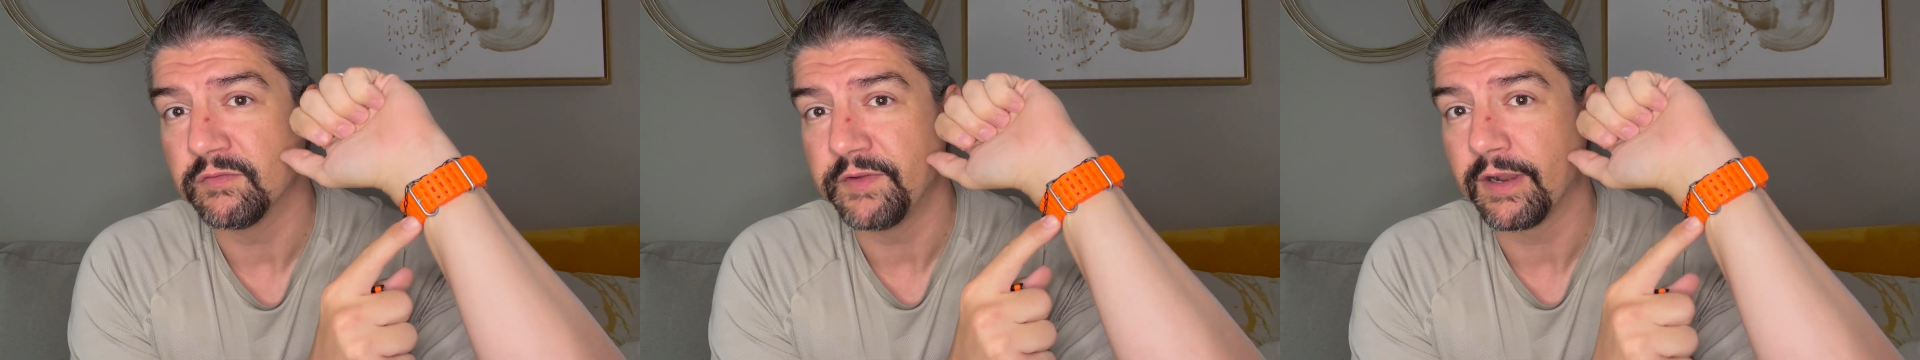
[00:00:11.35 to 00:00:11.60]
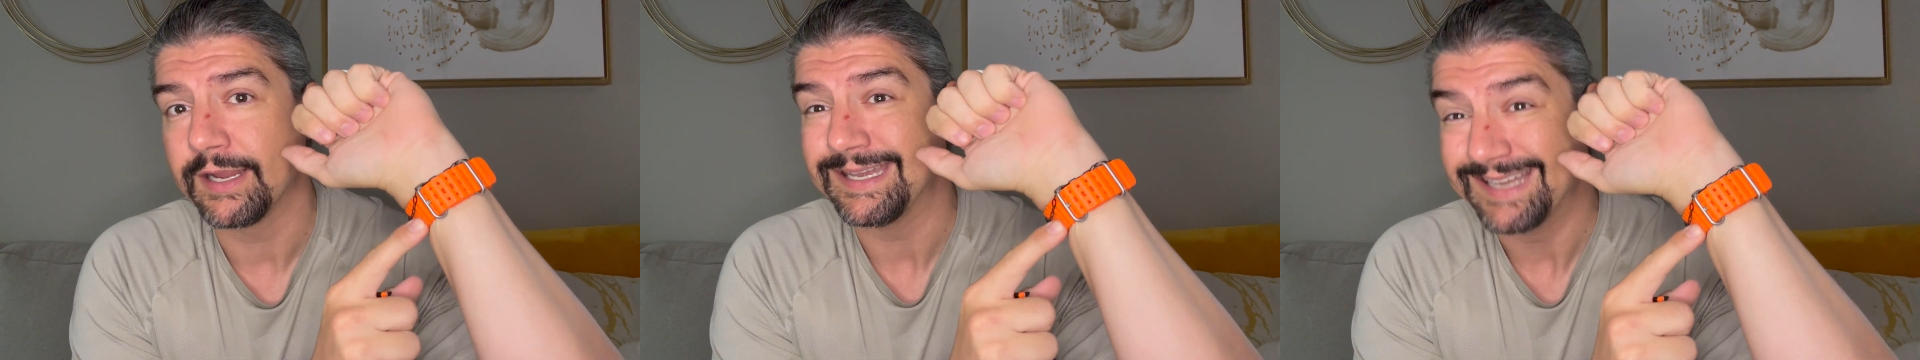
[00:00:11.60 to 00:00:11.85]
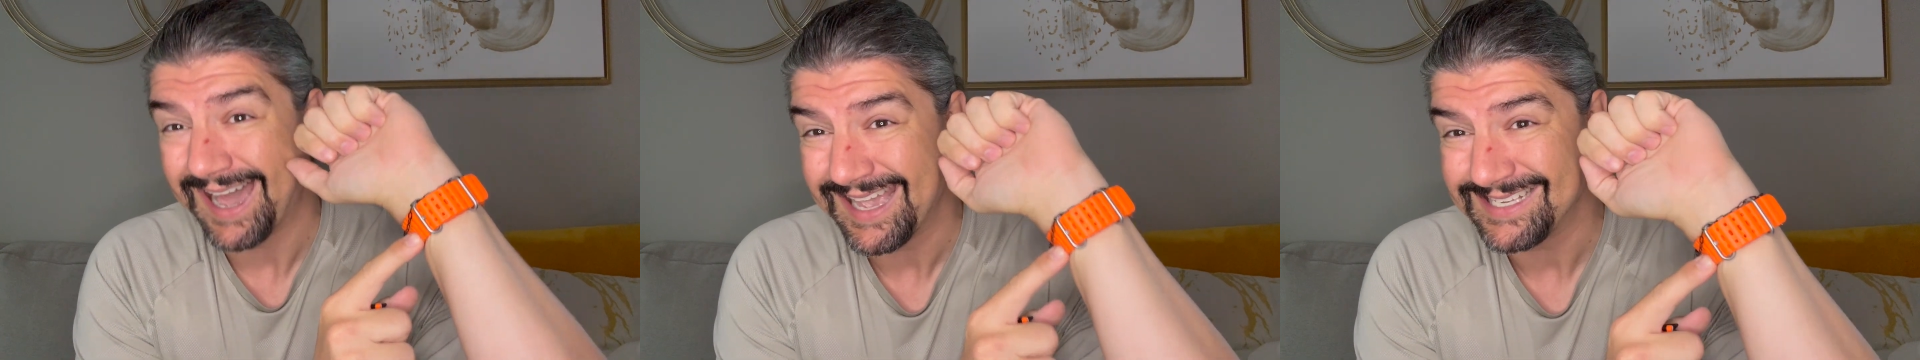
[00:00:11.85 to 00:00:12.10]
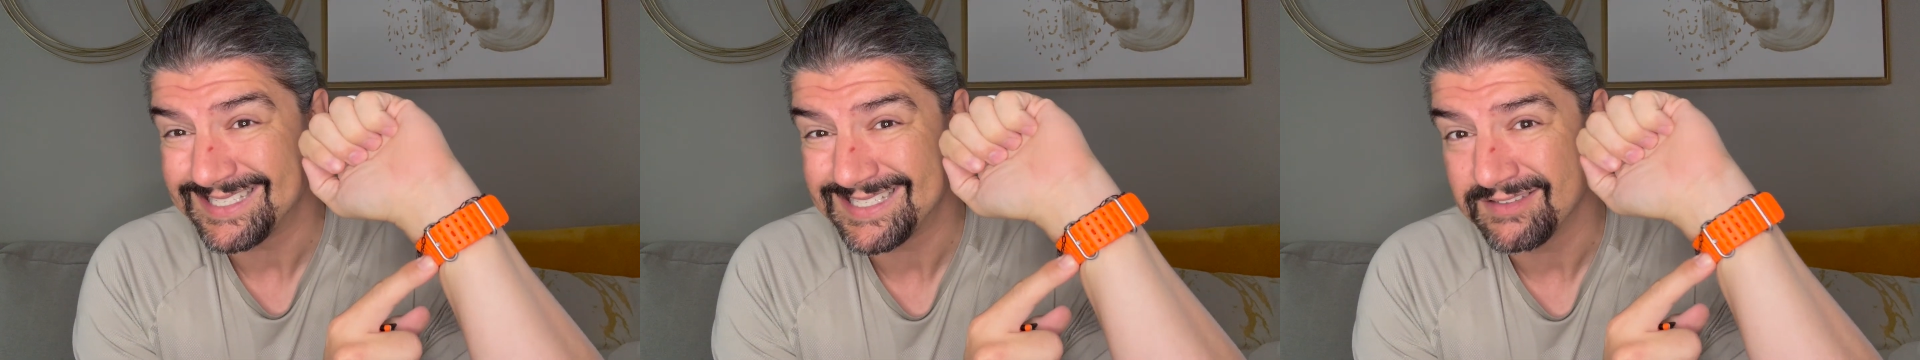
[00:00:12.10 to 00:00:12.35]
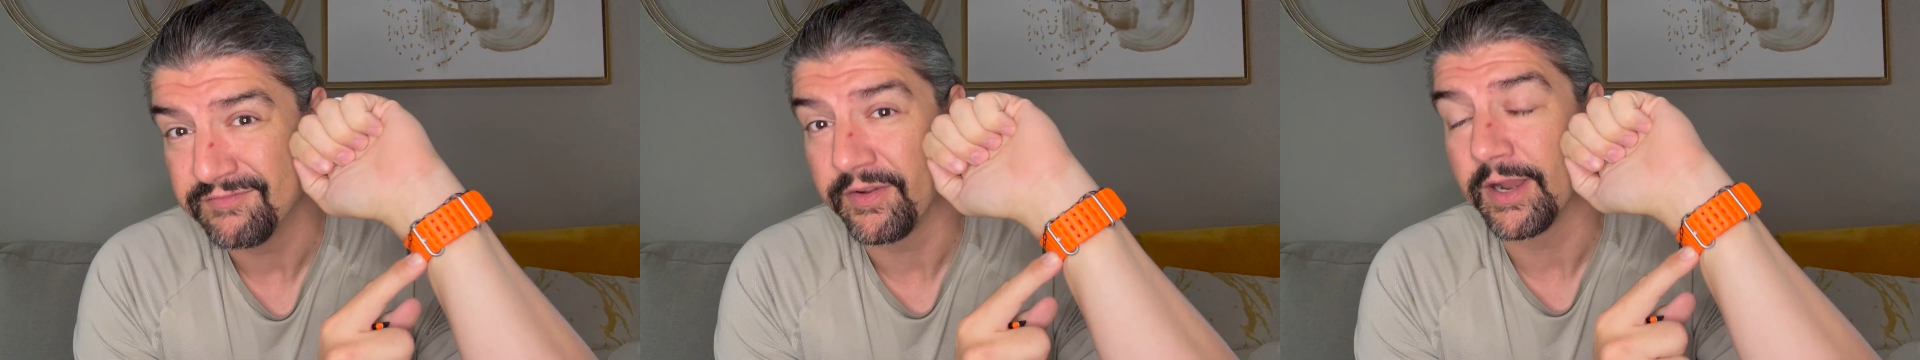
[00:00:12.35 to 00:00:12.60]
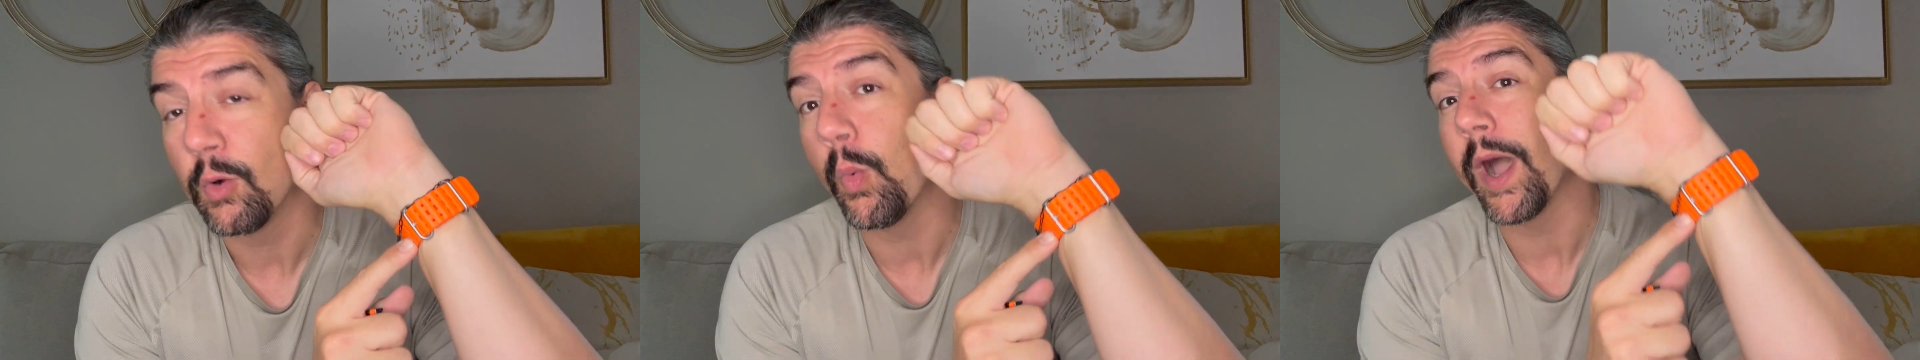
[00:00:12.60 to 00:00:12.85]
very nice,
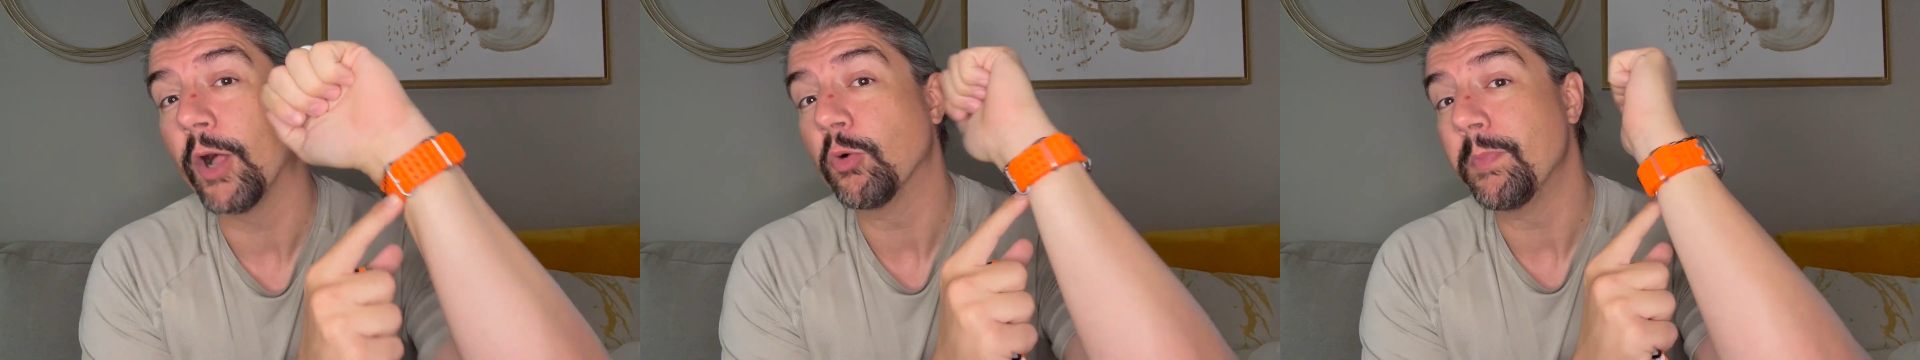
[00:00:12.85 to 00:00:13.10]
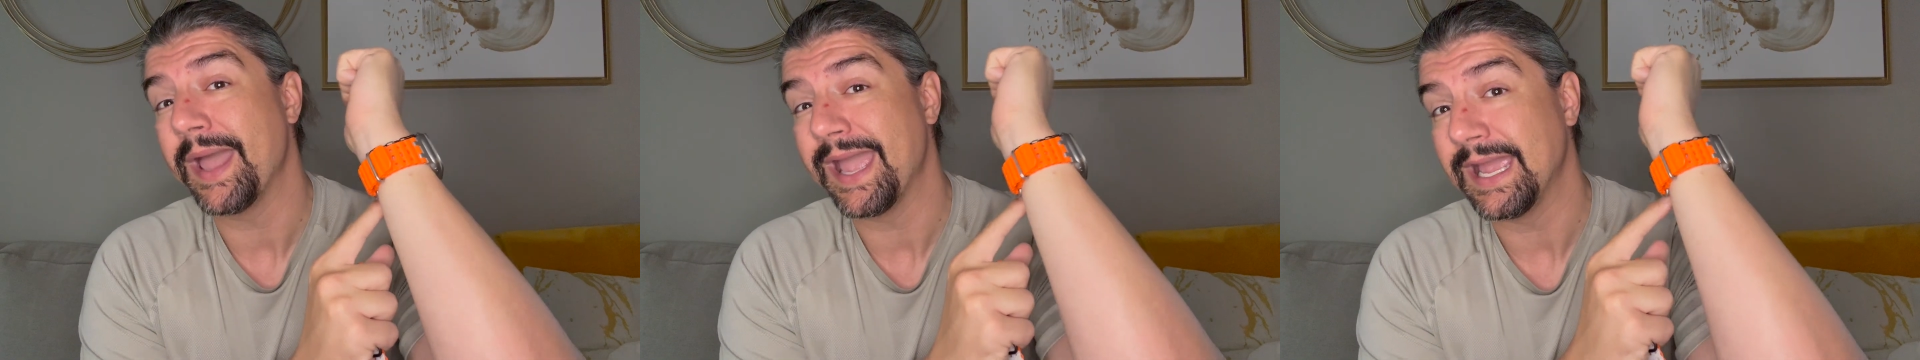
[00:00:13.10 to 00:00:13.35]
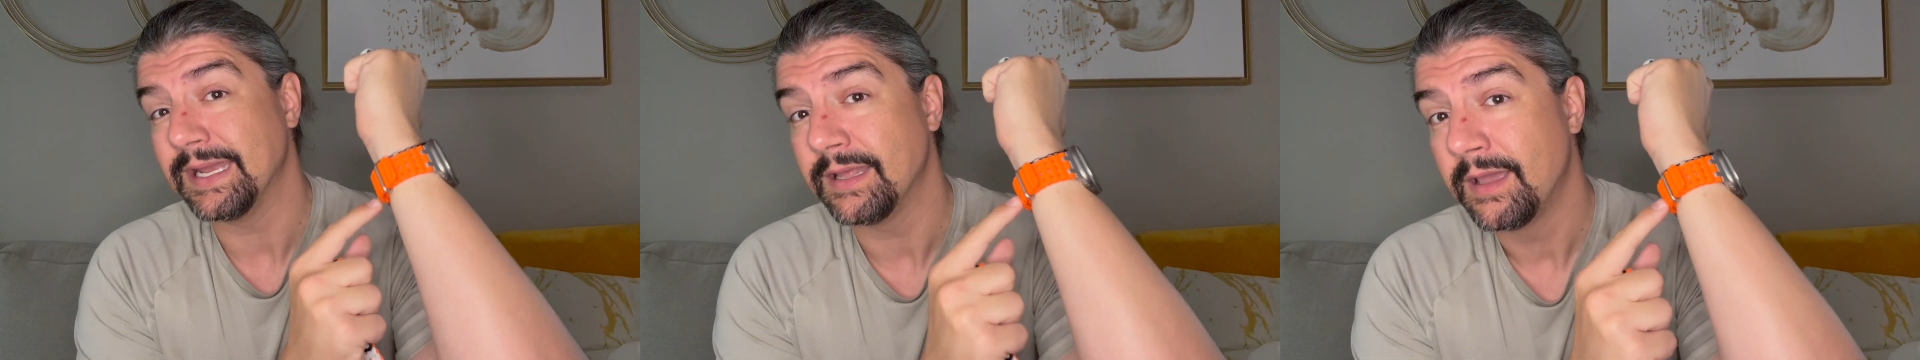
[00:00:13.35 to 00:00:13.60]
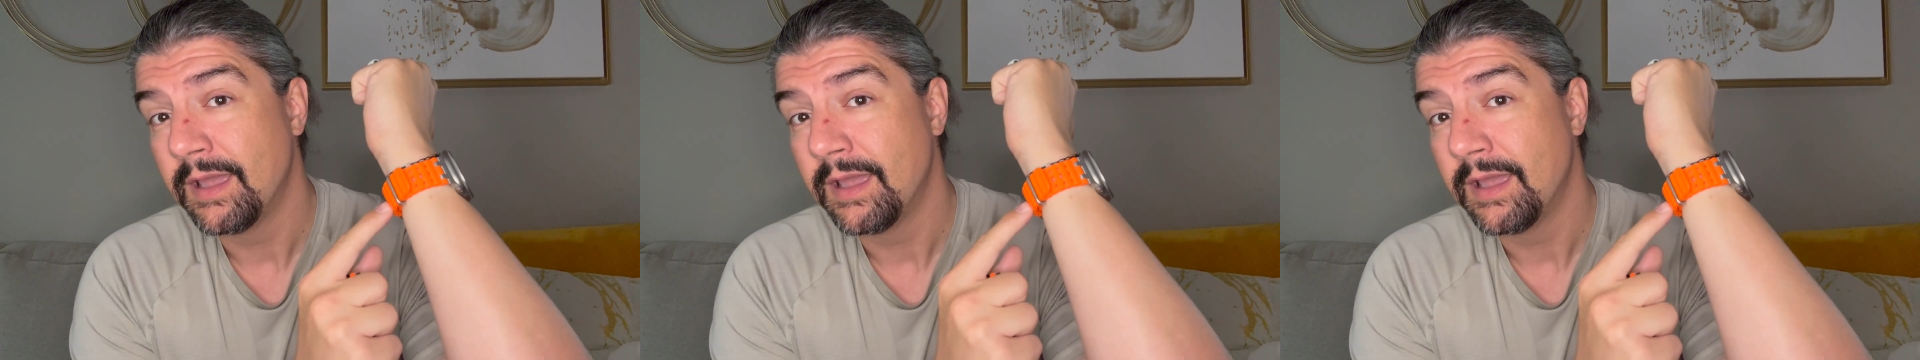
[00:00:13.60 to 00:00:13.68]
very well-made